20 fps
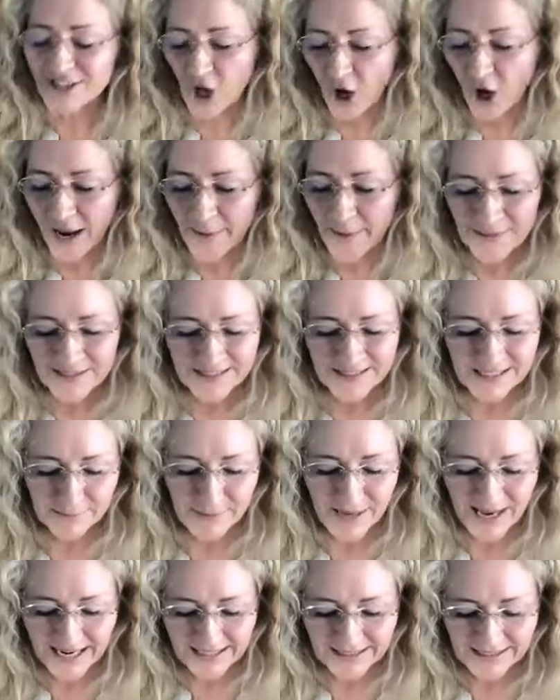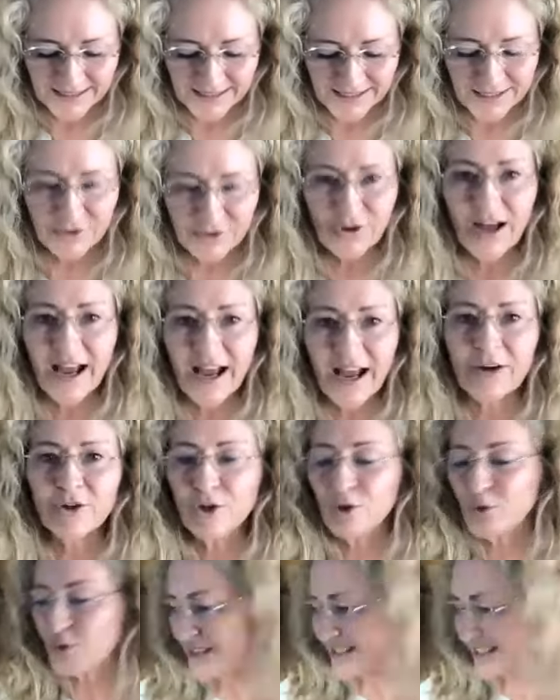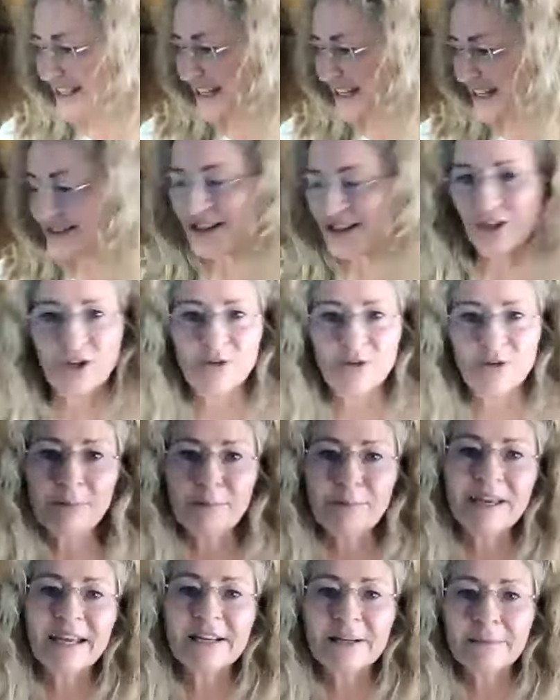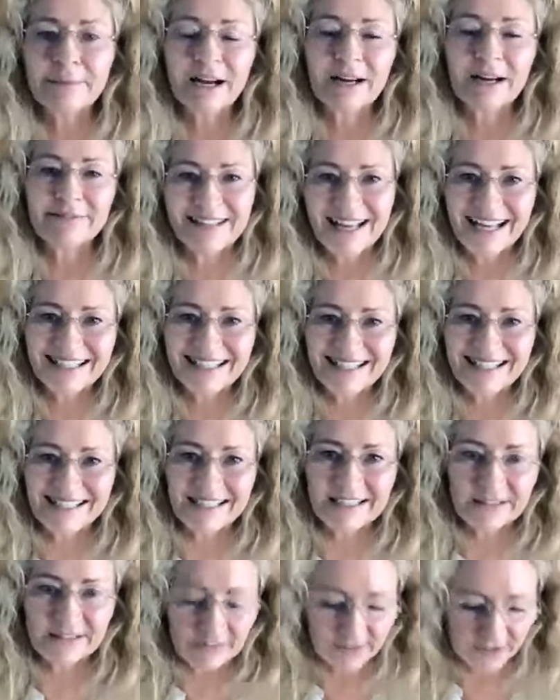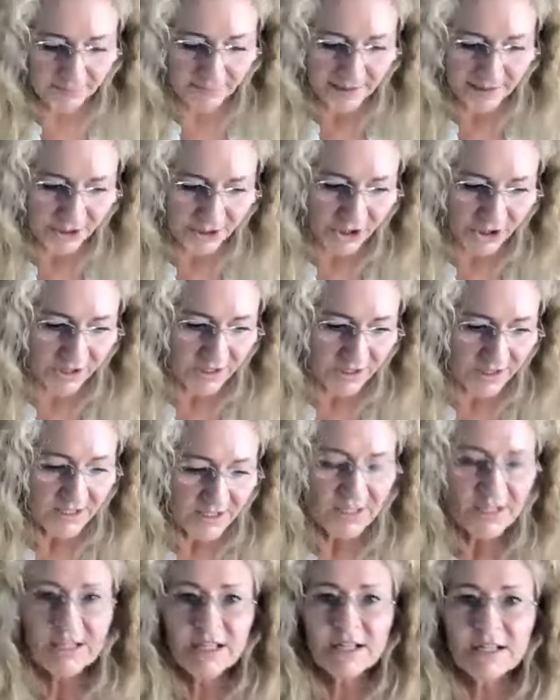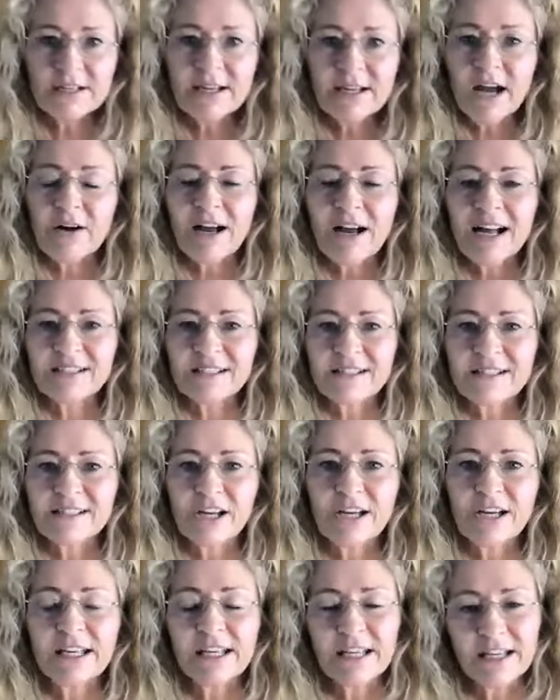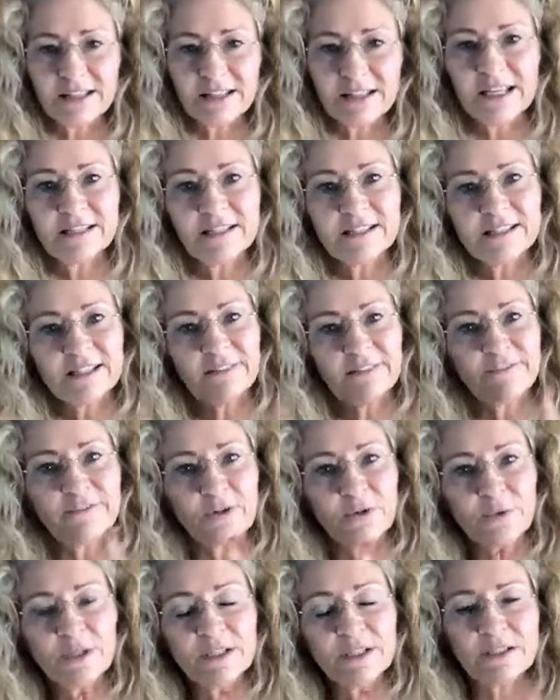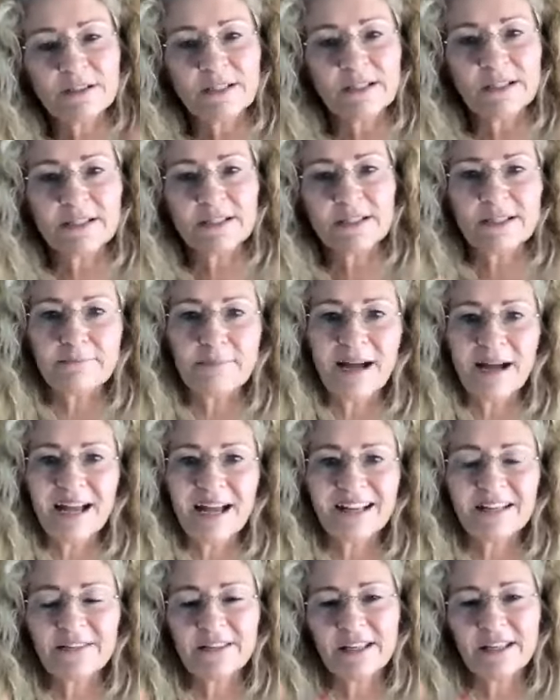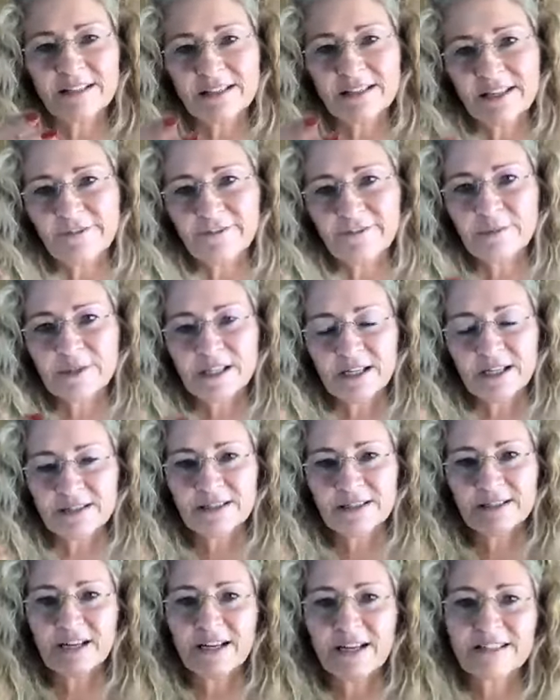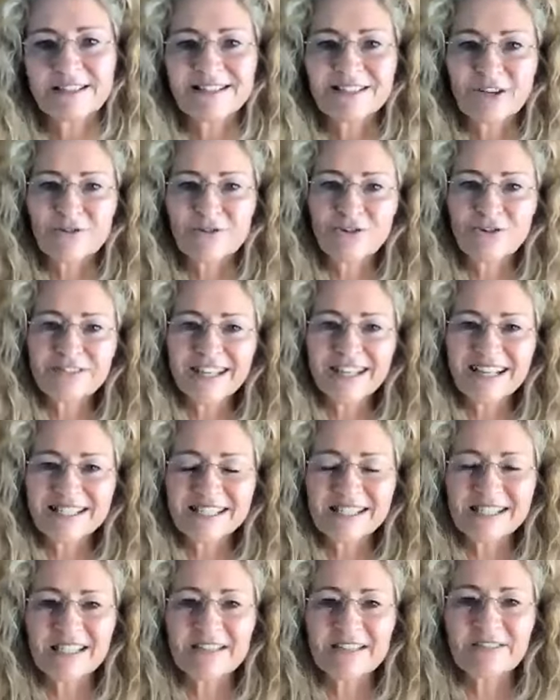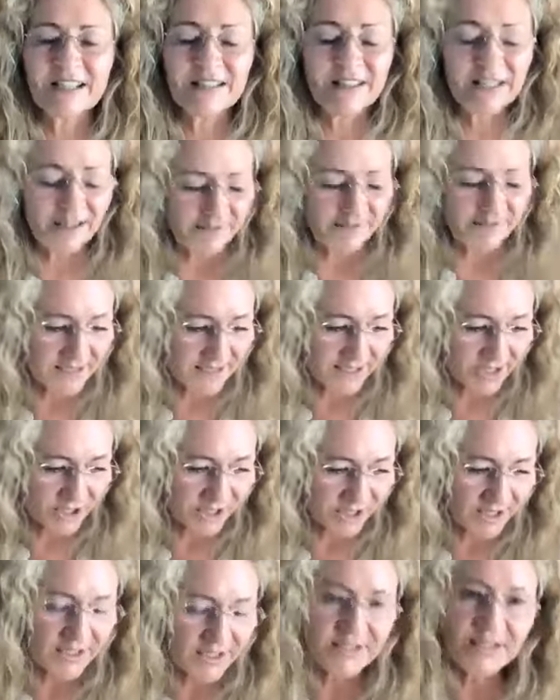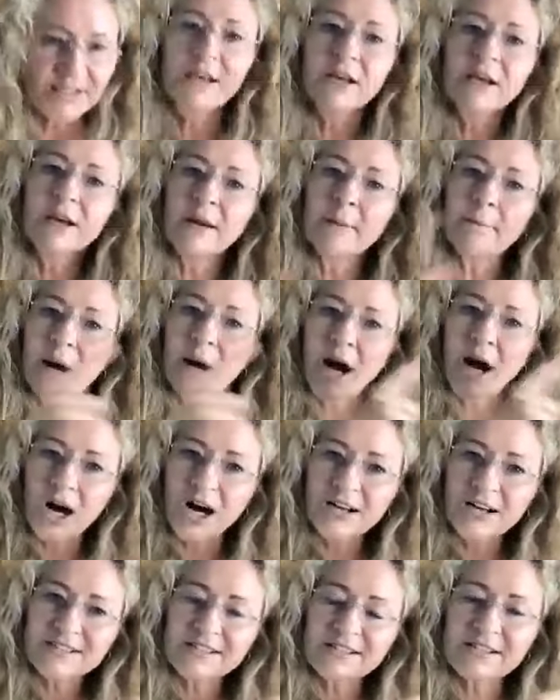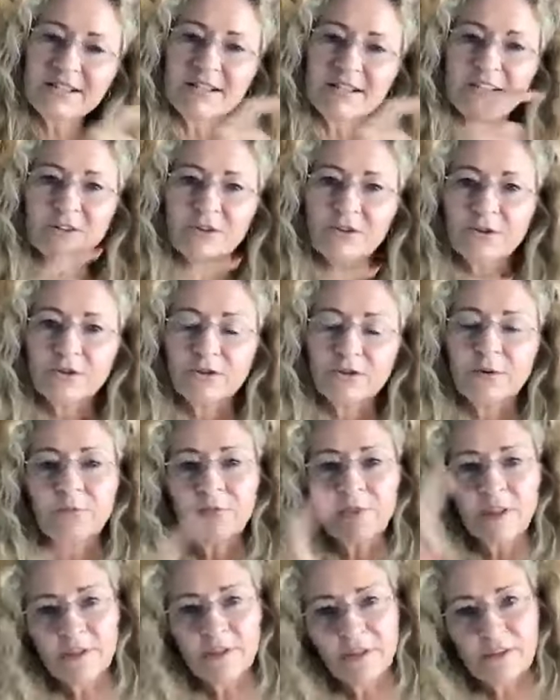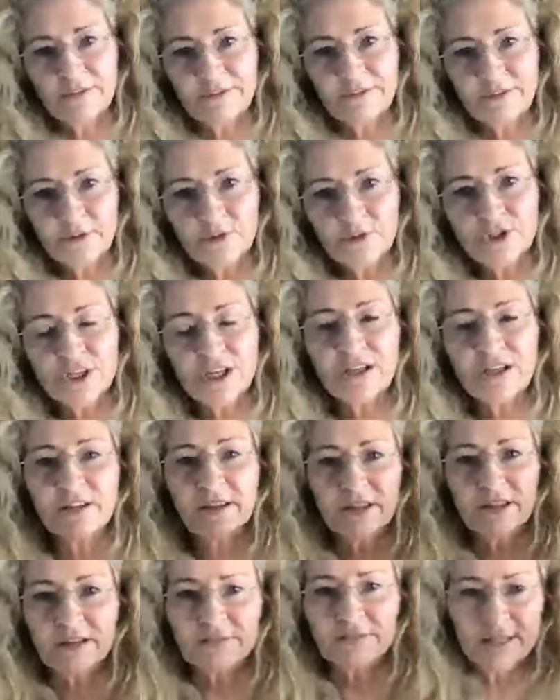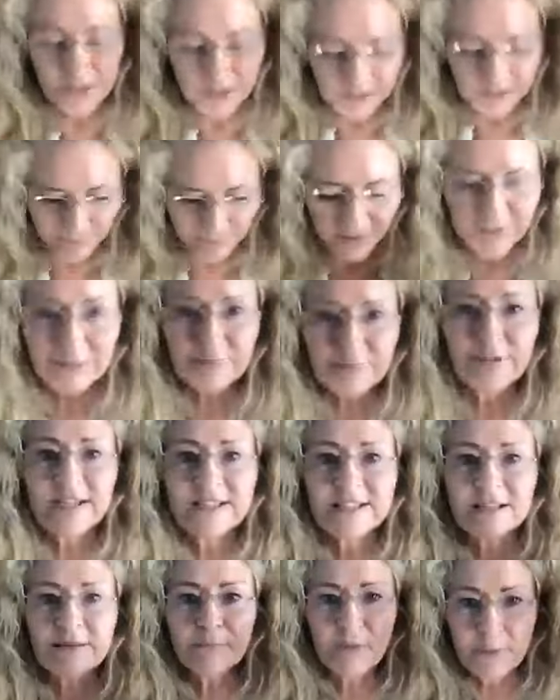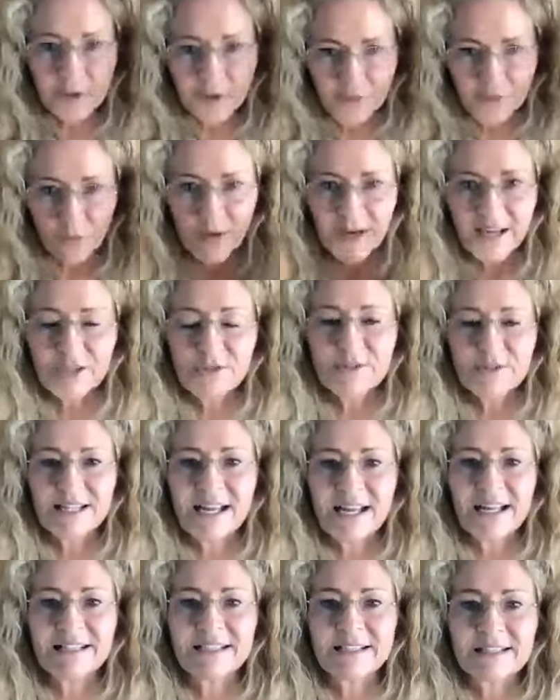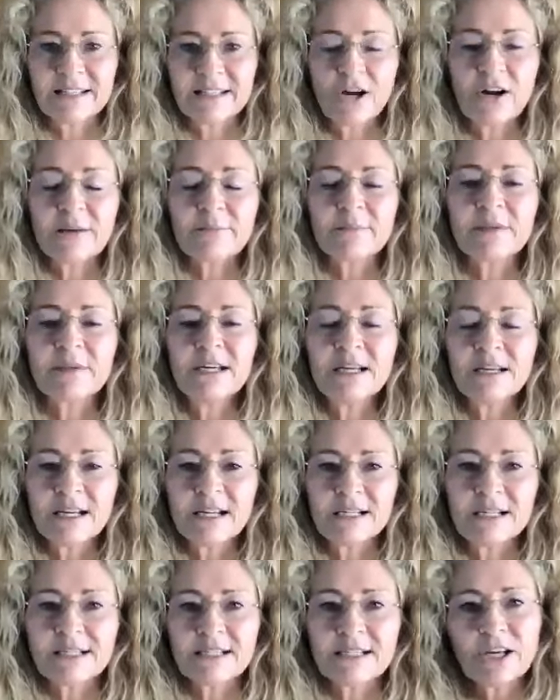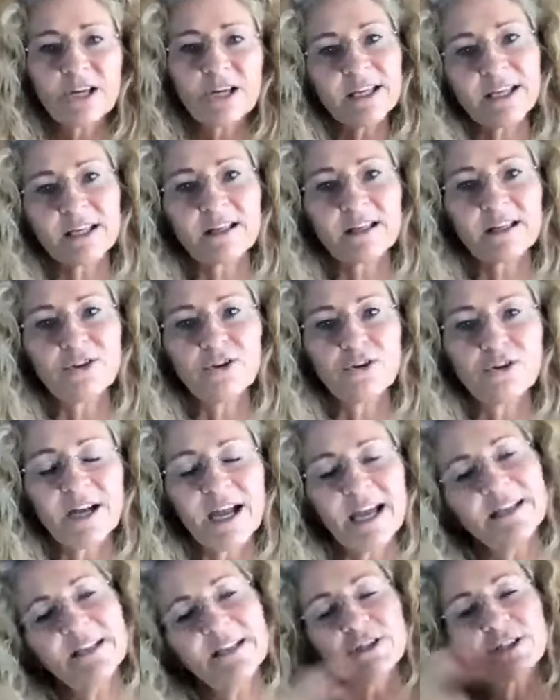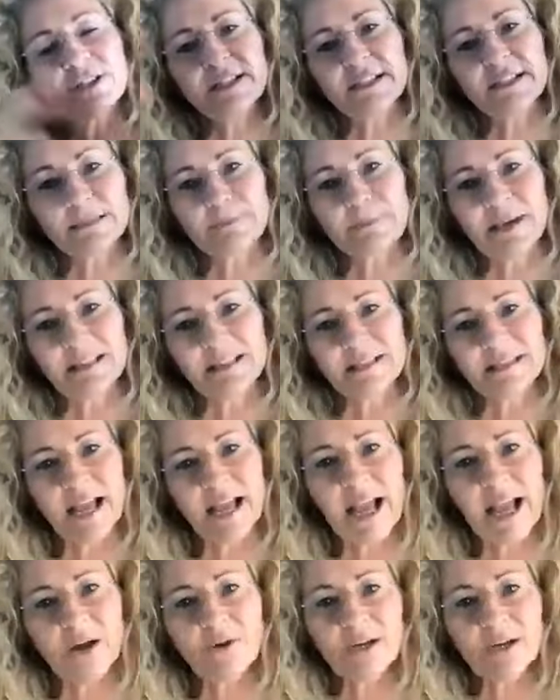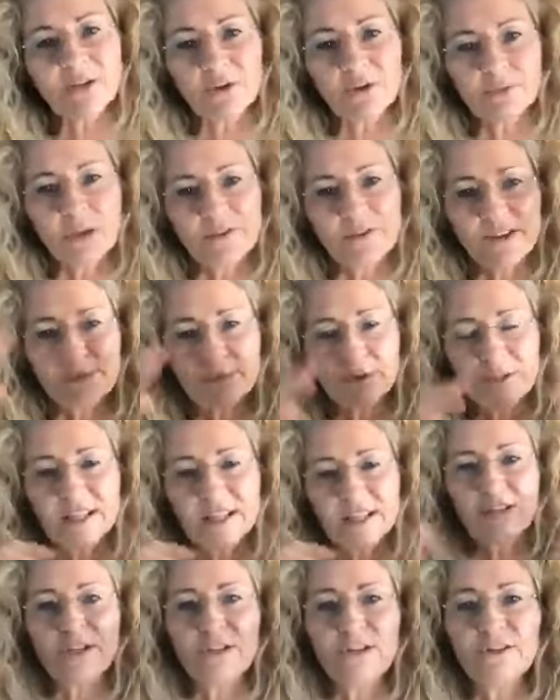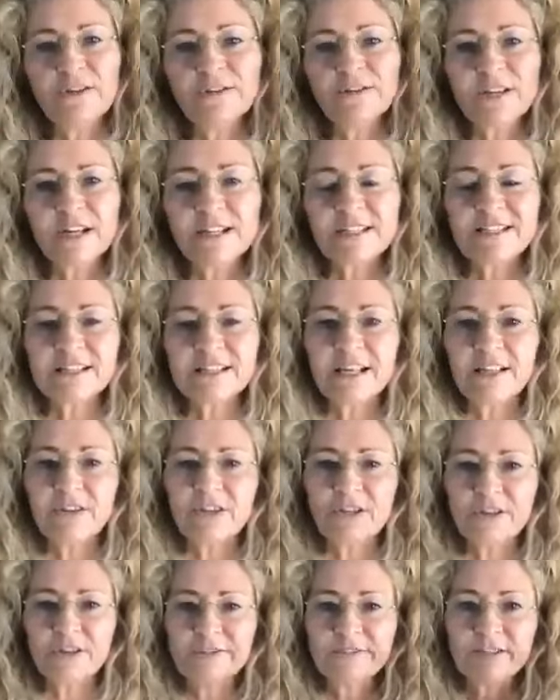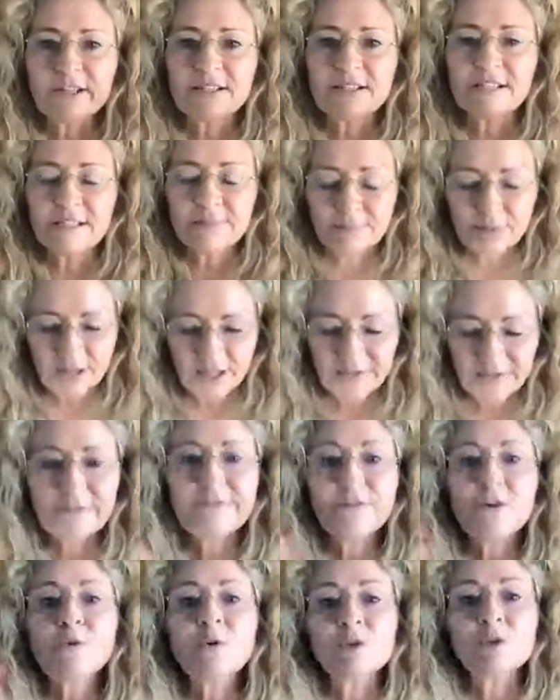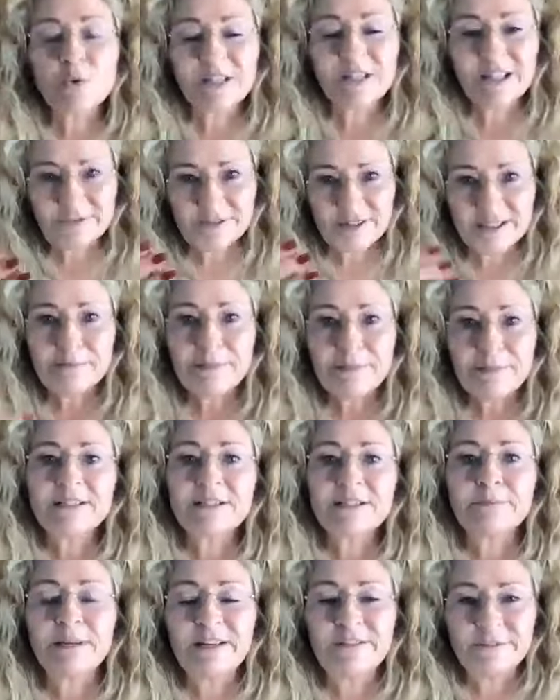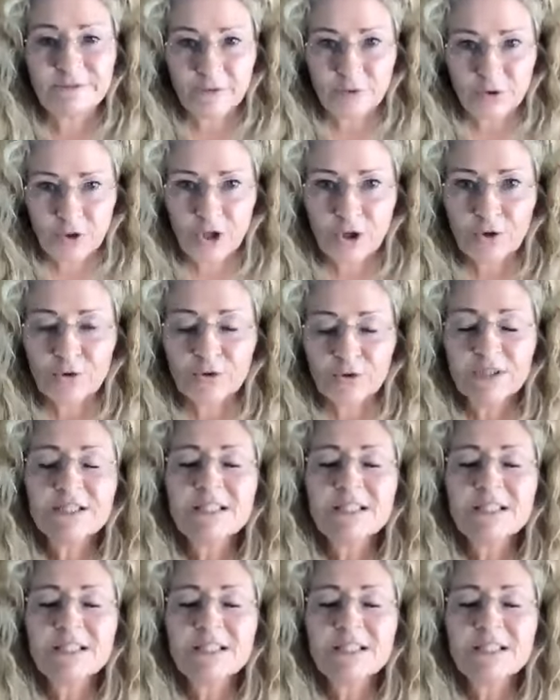time and space is not how you see it as a human being about reality and the dimensions. Now, as a psychic, they can see forward and they can see back and they can see from side to side. So not necessarily there is such thing as past or the future, there is just but the present moment of where you stand in time. As a psychic, your energy expands out and you're moving in within the universe, and the universe is bringing forward whatever is meant to be for you.